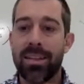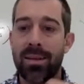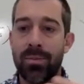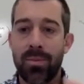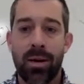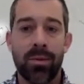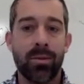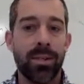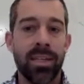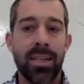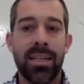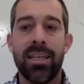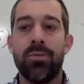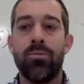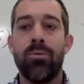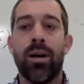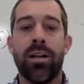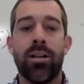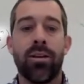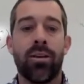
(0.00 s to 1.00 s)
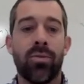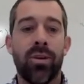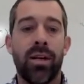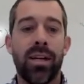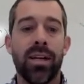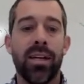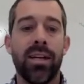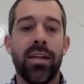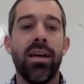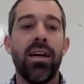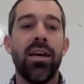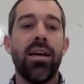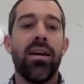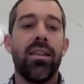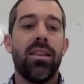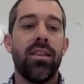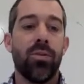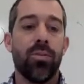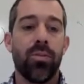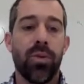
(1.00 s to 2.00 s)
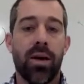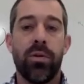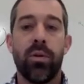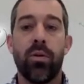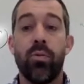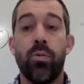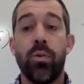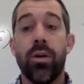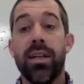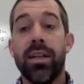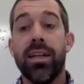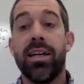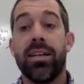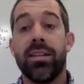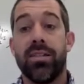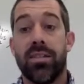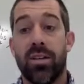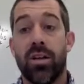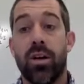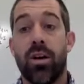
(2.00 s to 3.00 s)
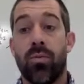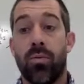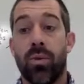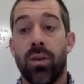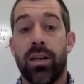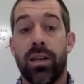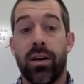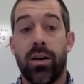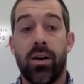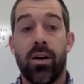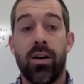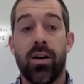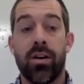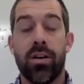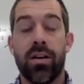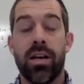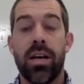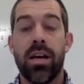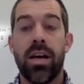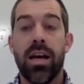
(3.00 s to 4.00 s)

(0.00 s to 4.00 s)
They probably eat well already, and they're probably willing to go really hard,